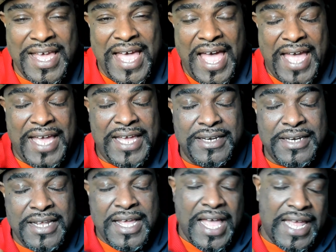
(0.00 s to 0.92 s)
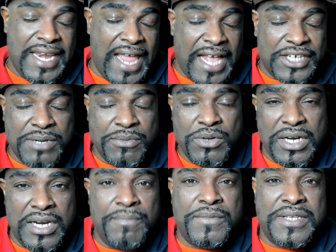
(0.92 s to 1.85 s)
and actually I'm going to
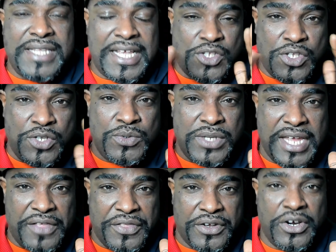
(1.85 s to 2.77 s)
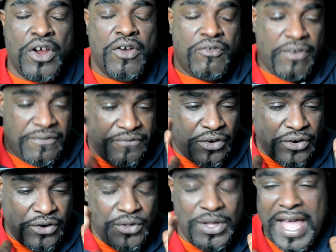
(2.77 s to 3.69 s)
lump the next two together,
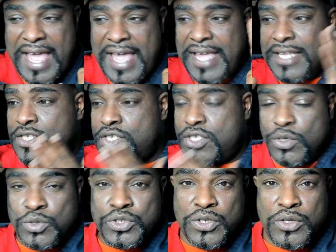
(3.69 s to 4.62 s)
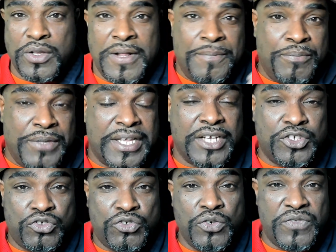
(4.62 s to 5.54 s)
referral and social, because
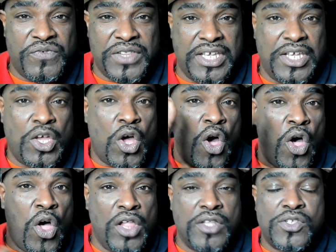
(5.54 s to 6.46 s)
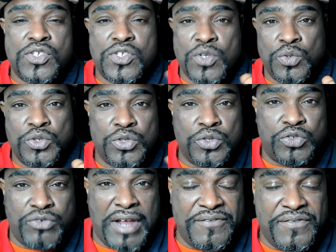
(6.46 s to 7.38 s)
truthfully, all social
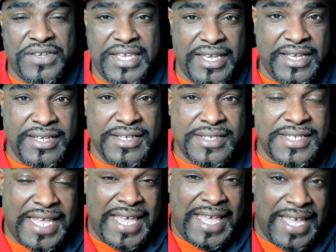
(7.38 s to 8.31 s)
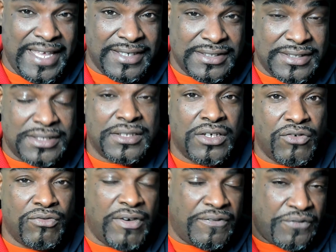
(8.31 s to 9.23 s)
traffic is
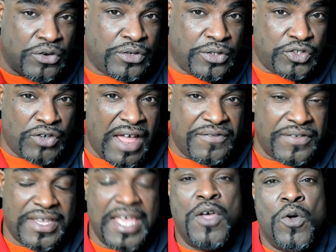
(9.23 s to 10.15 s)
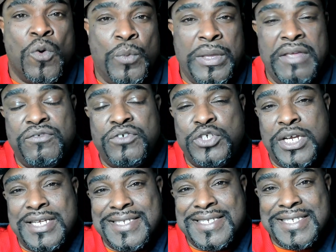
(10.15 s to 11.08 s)
referral traffic. We've
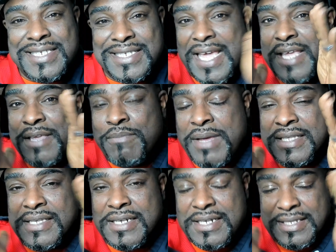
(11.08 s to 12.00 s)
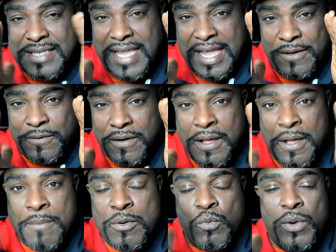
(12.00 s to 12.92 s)
just segmented it down.
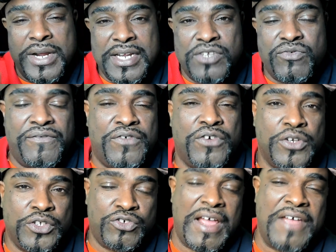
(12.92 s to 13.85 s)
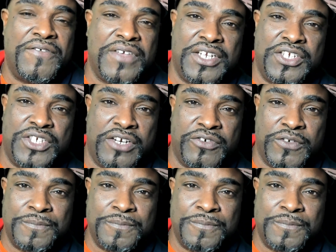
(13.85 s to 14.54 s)
But what is referral traffic in general?